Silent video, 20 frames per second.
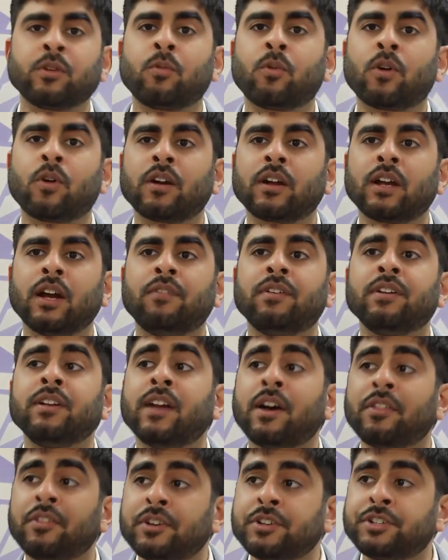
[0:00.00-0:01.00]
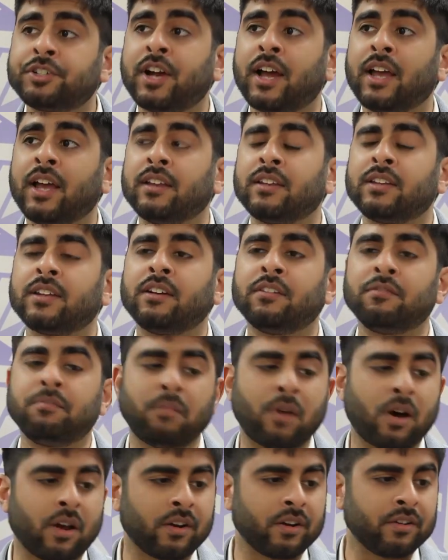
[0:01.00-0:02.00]
work of another giant of
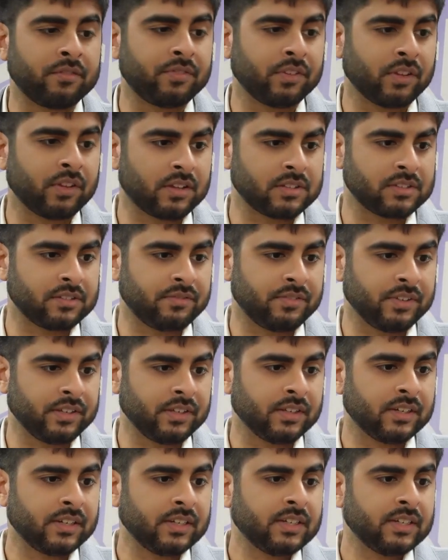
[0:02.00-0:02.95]
modern philosophy,